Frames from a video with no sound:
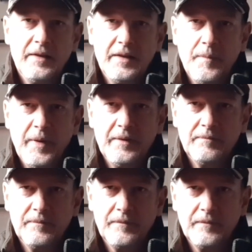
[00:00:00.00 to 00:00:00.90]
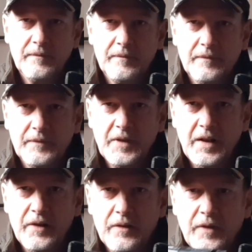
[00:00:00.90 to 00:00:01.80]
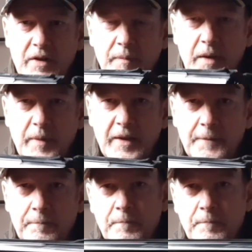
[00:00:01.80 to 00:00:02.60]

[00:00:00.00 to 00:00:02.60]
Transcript: Tip it to load the first BB.